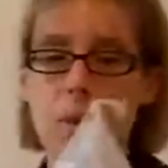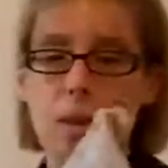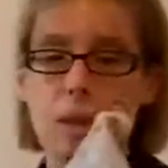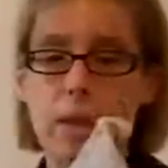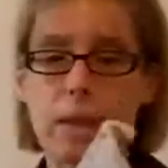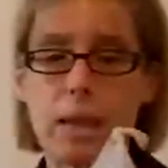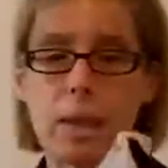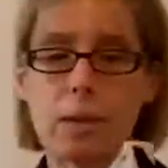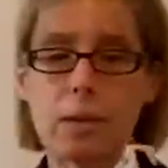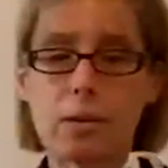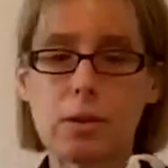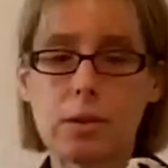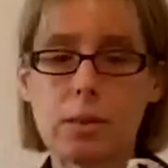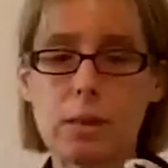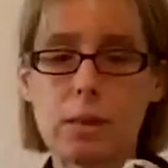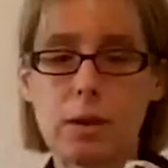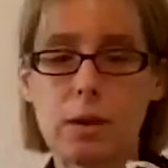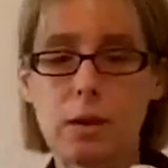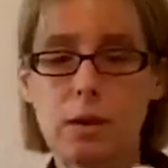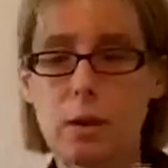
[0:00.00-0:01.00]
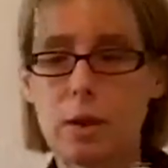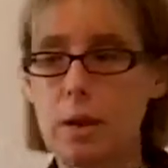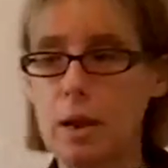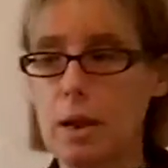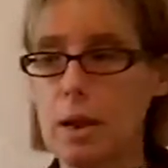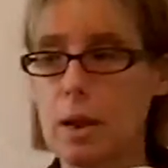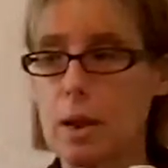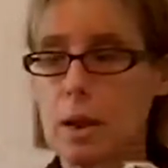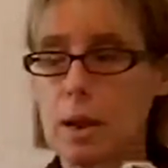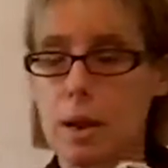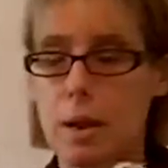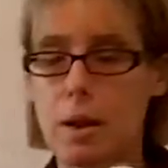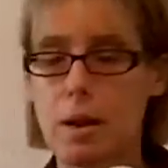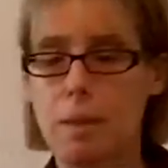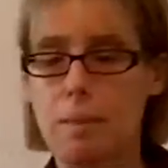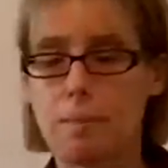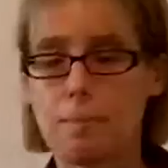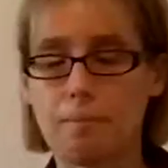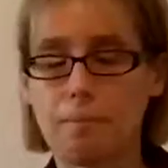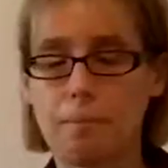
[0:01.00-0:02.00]
layers here.
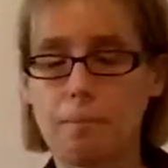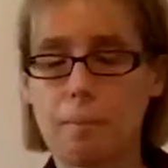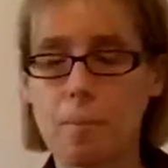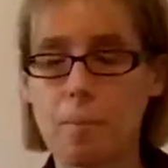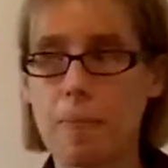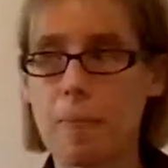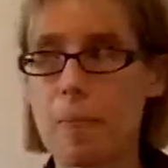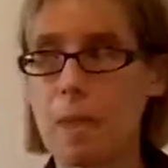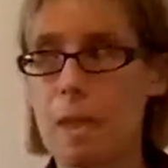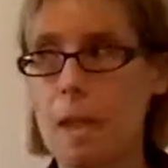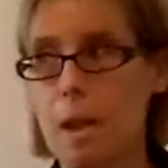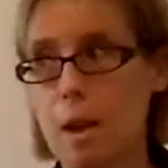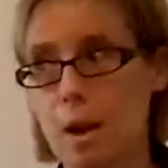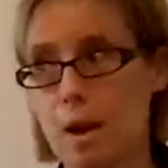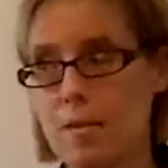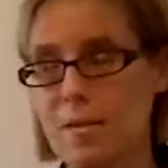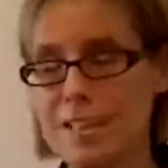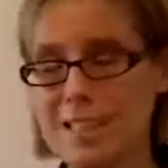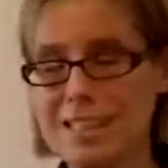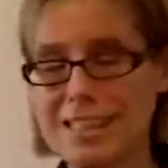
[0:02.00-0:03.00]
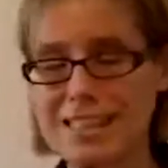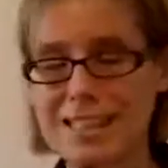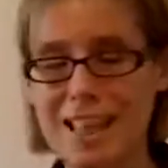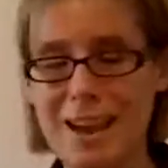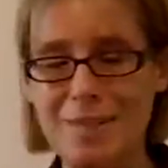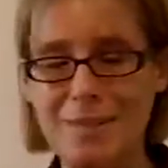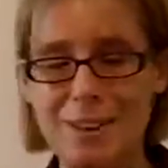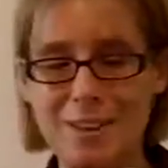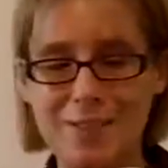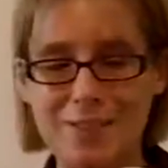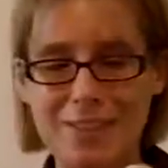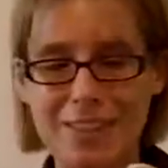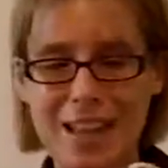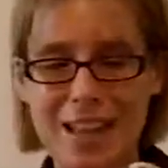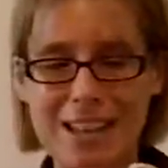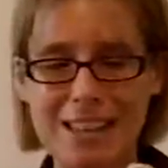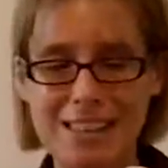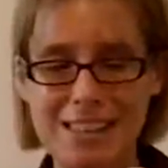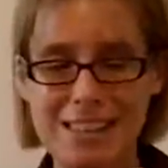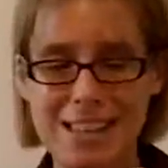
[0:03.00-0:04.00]
And obviously that one
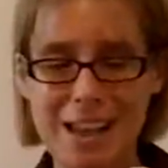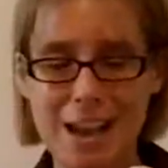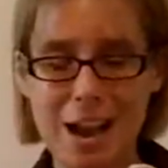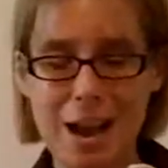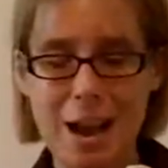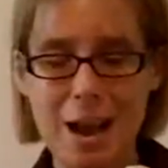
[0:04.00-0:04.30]
flies